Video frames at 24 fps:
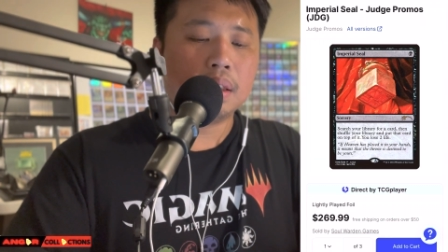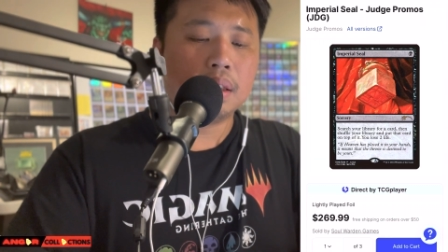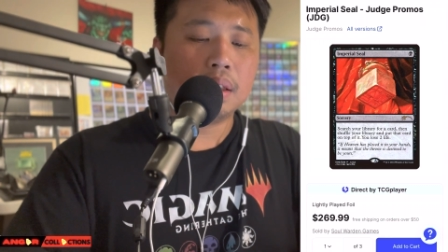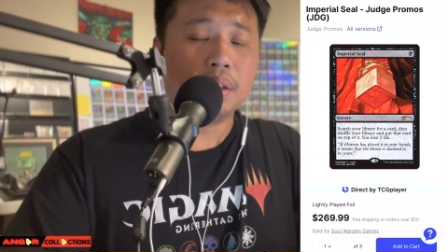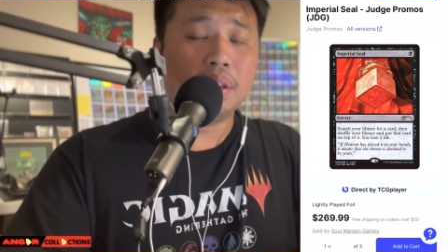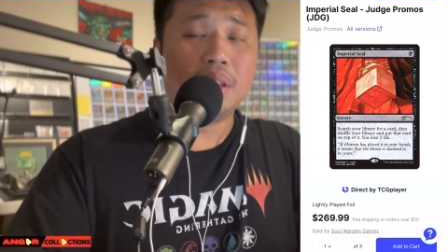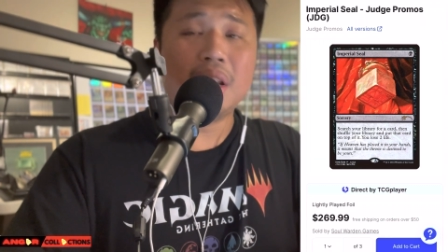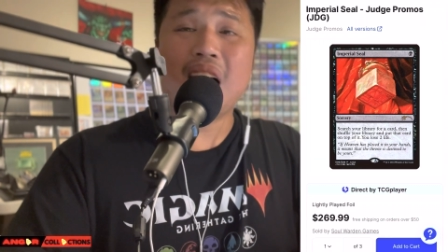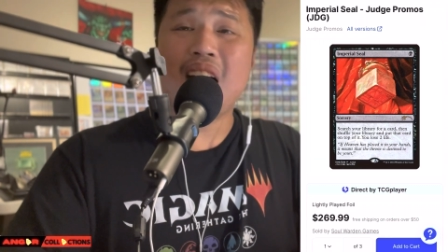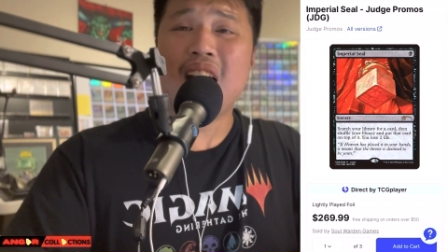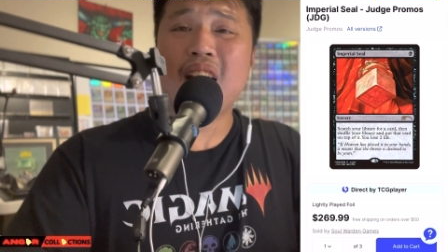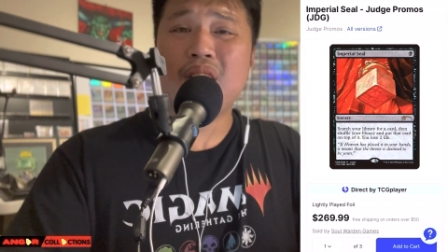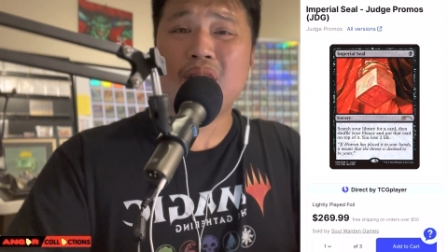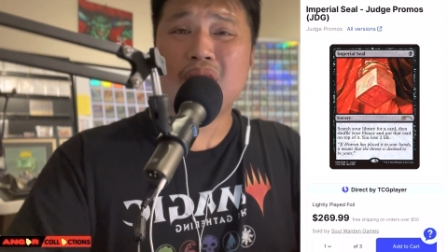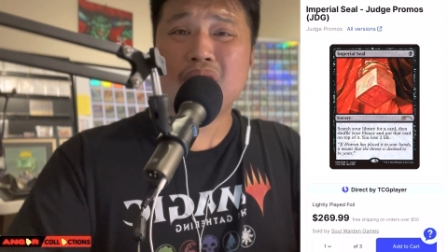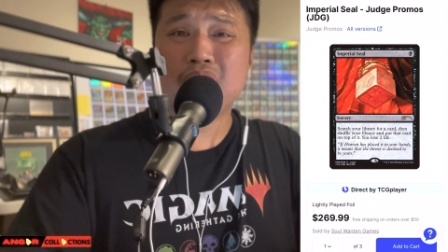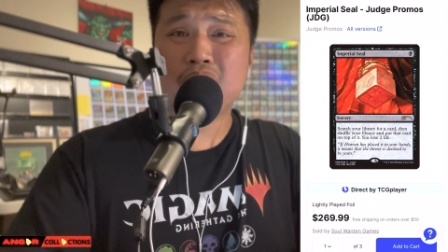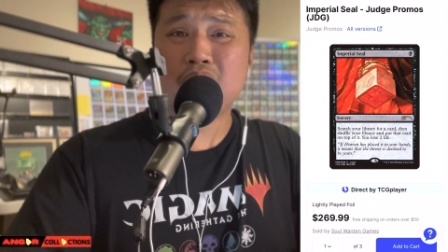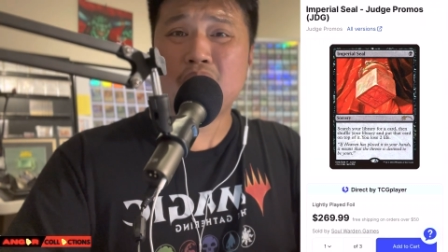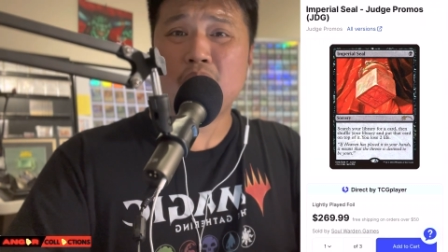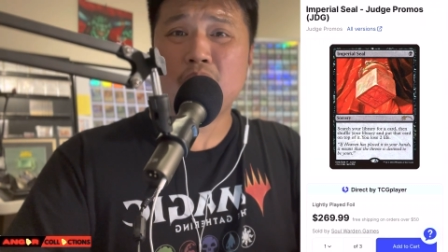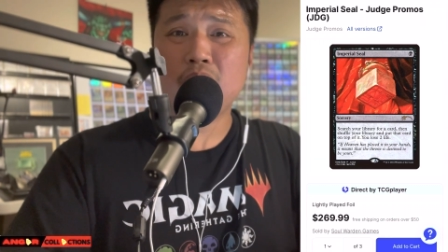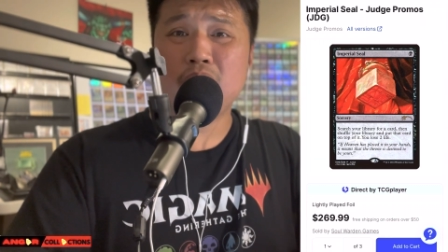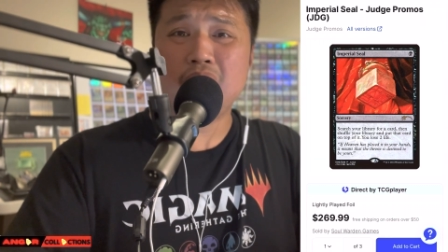
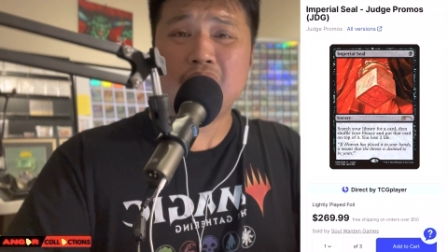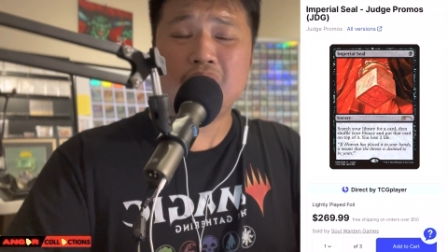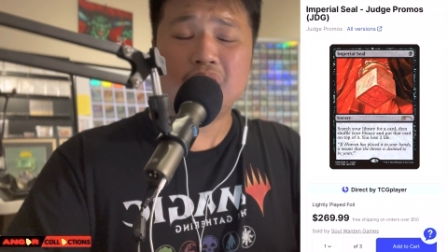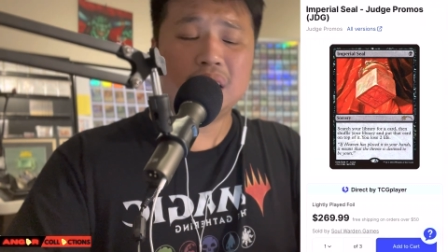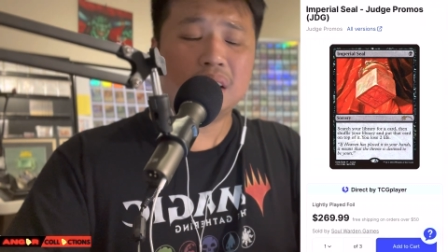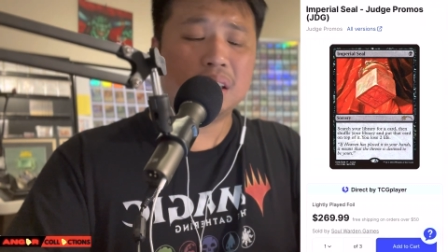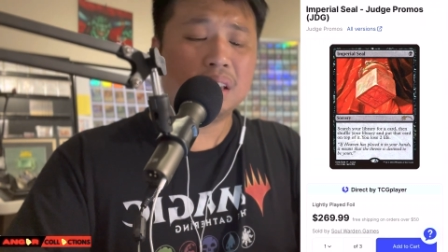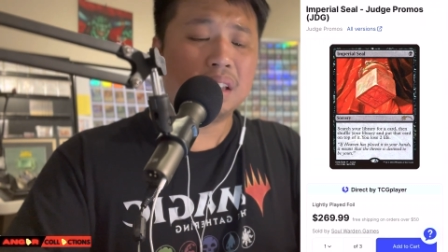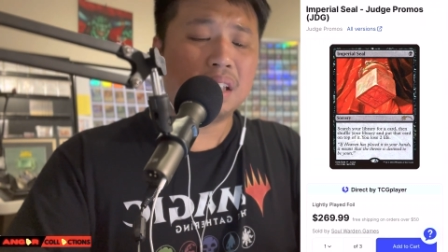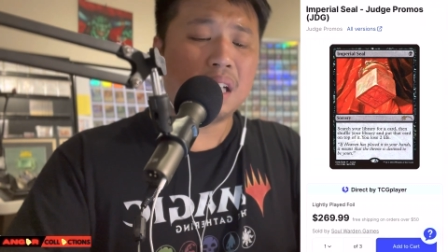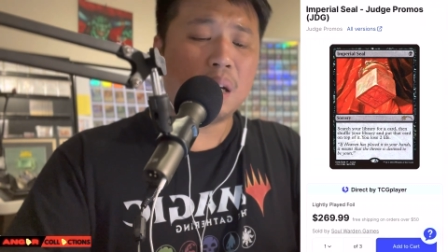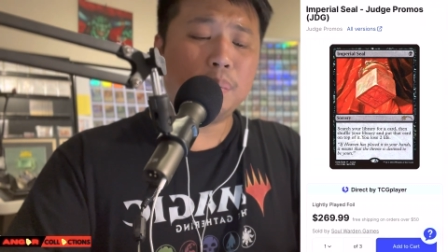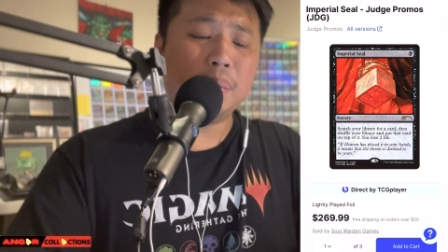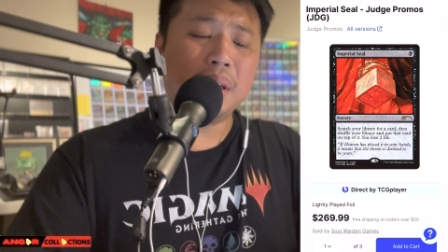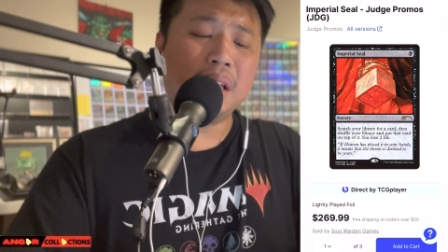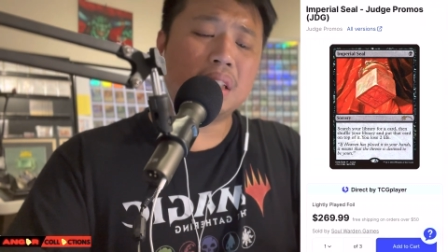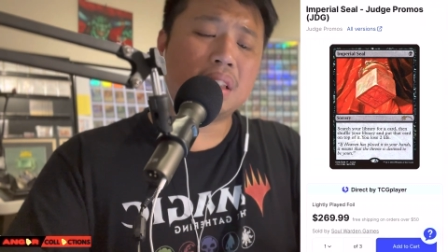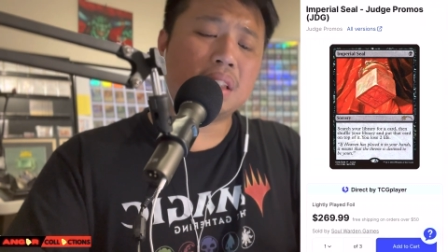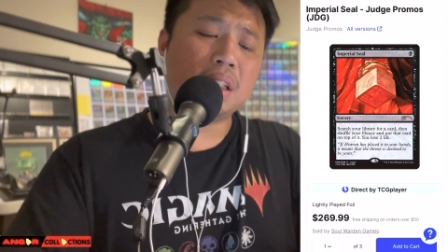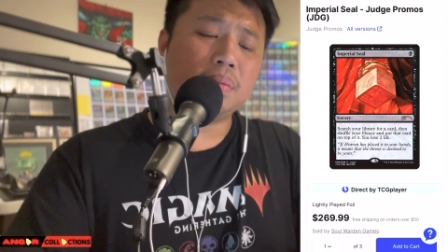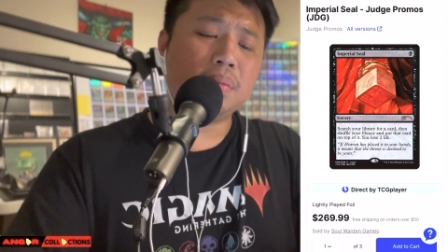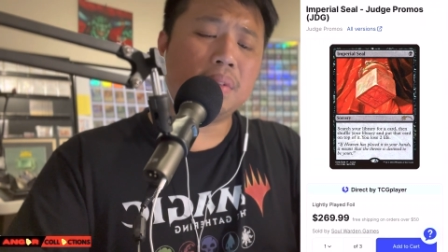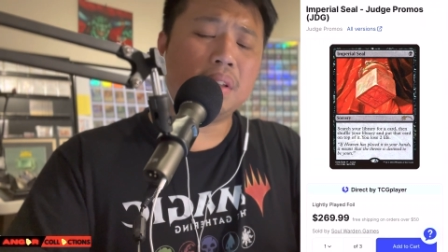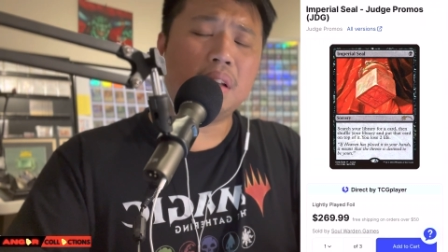non-reserve lists. I mean,
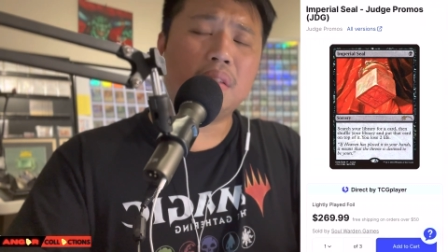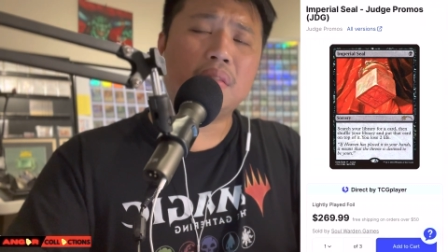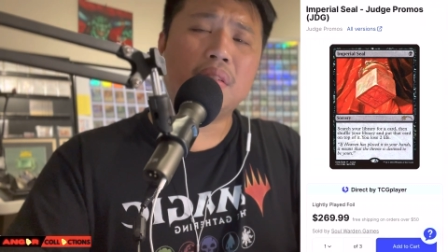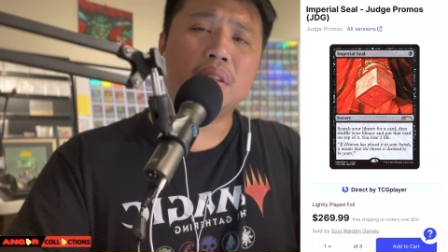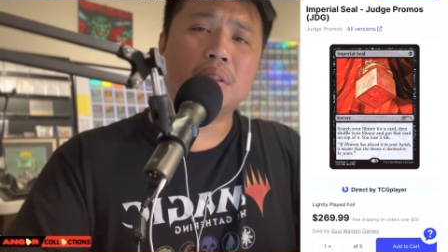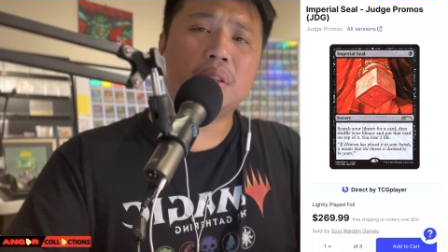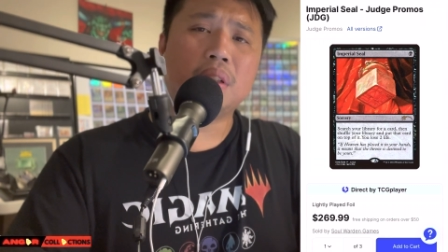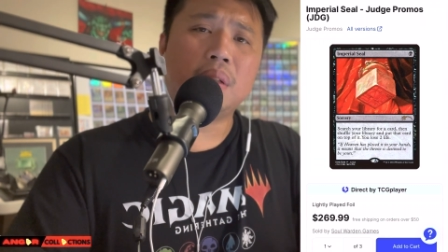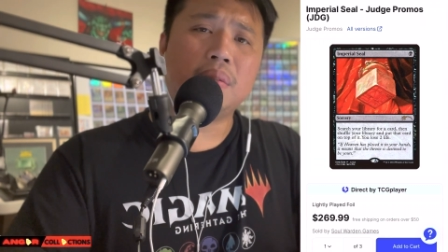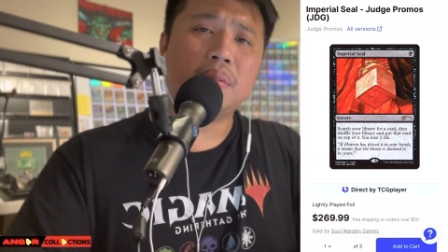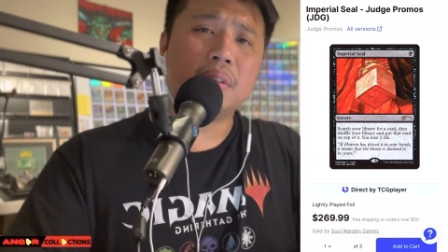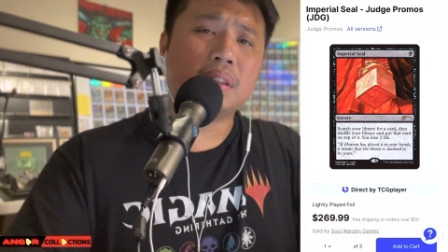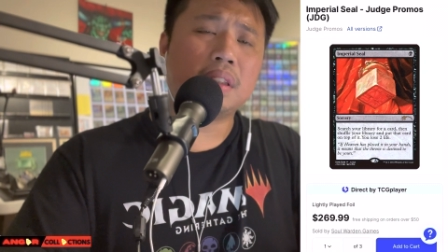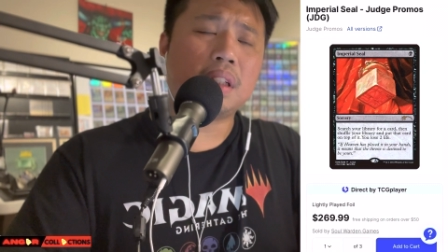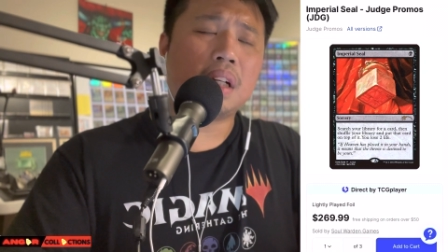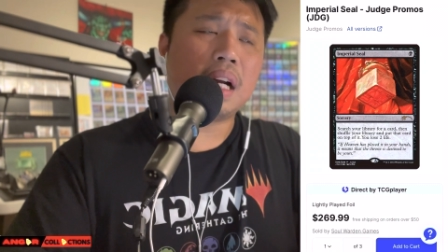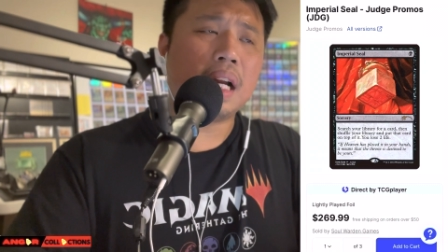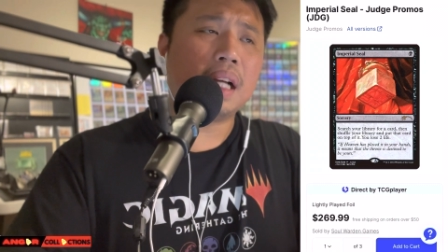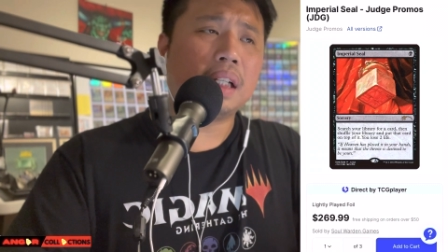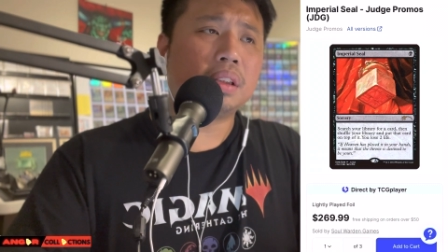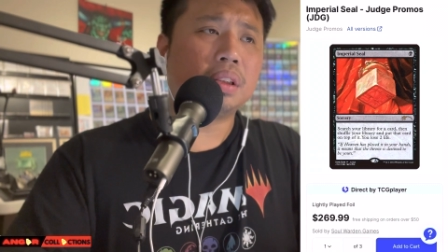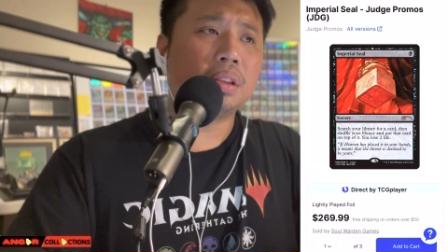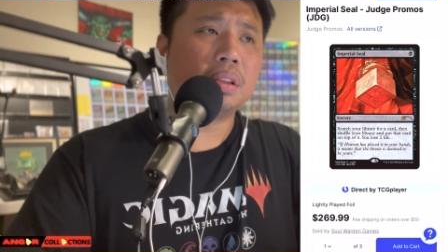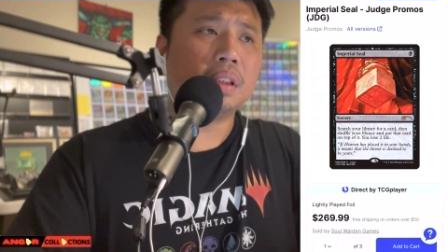some of the reserve lists are
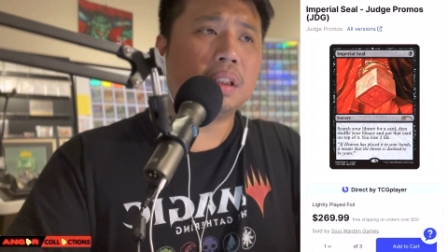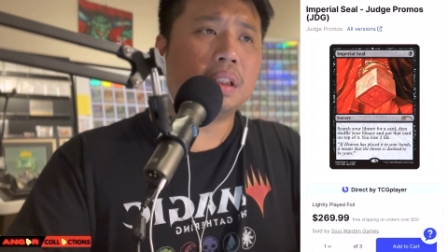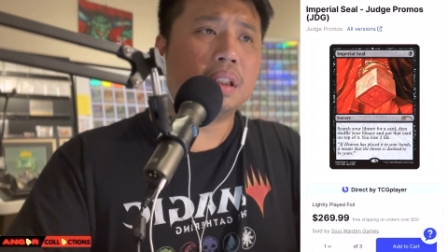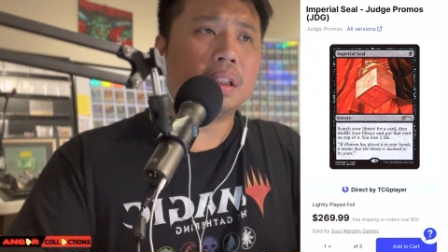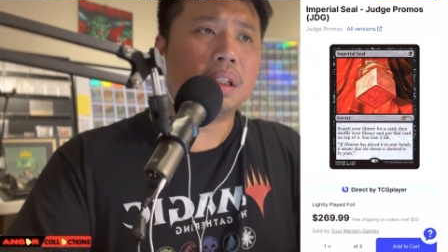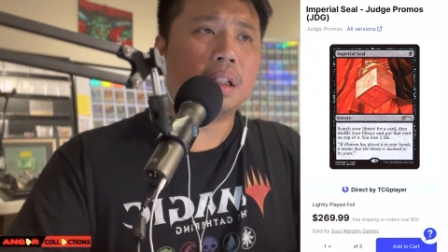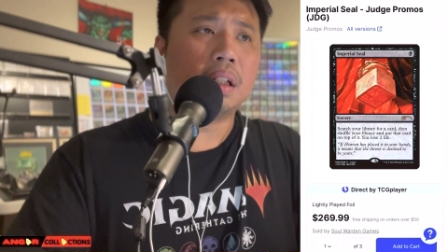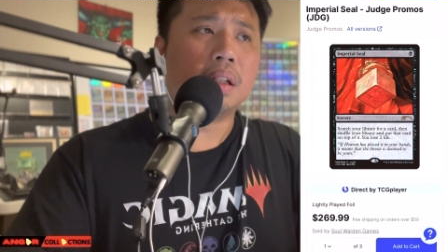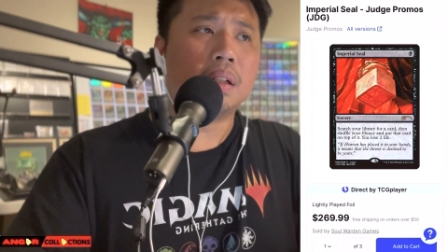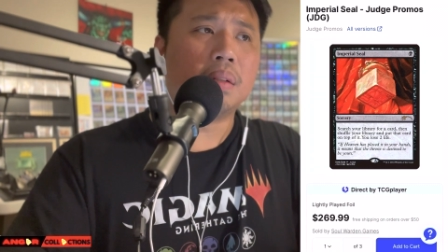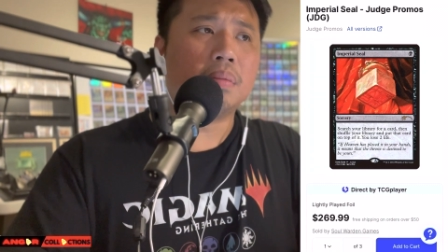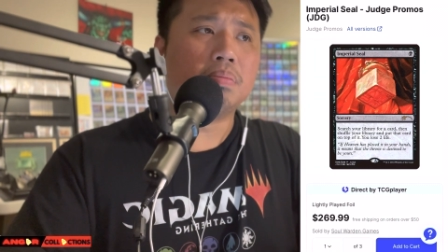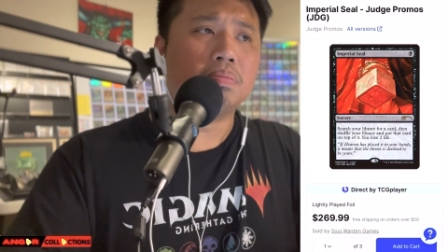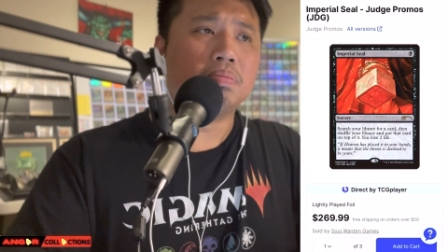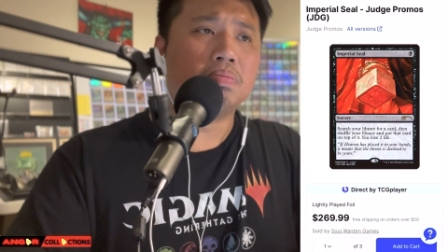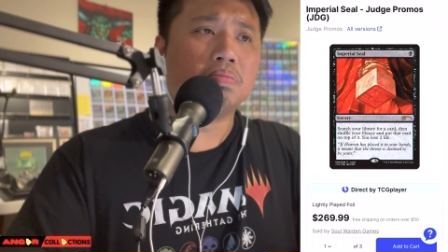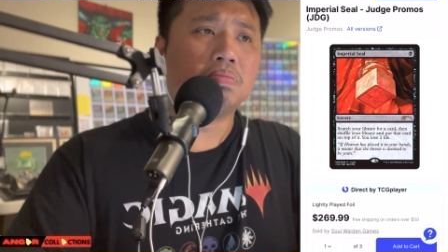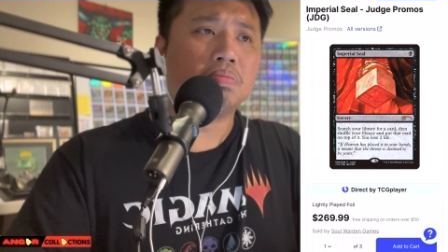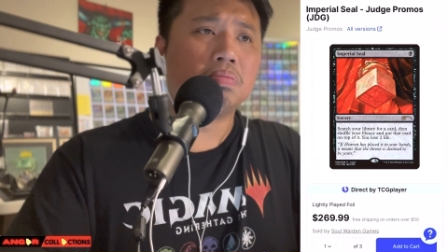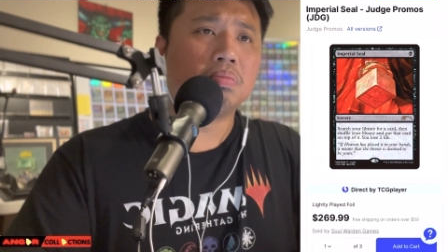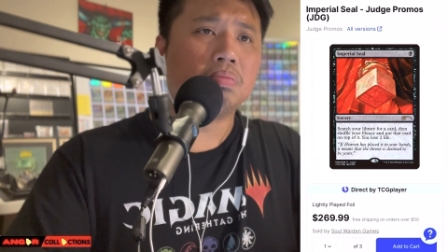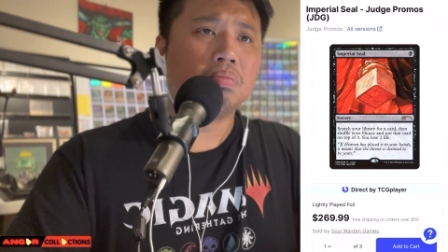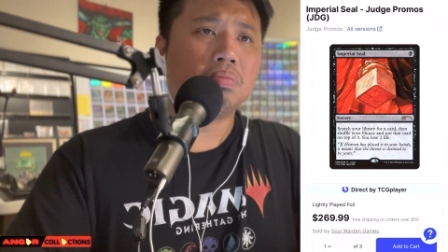actually um,